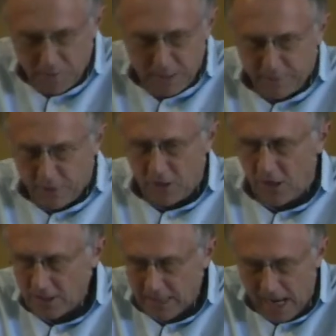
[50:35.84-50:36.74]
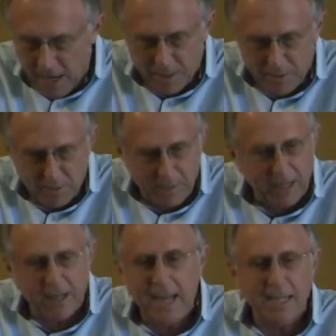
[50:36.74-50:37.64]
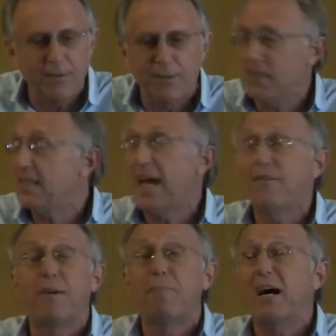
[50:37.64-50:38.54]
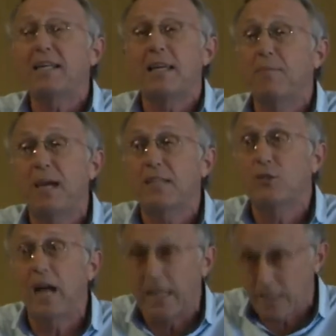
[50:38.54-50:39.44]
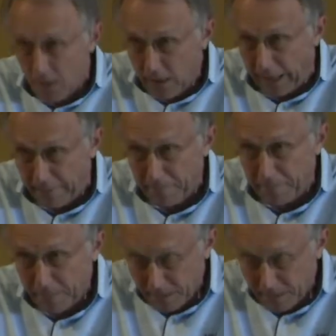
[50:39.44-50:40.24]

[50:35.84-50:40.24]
so busy for a long time. It would be great if we just have a party in bed tonight. Okay,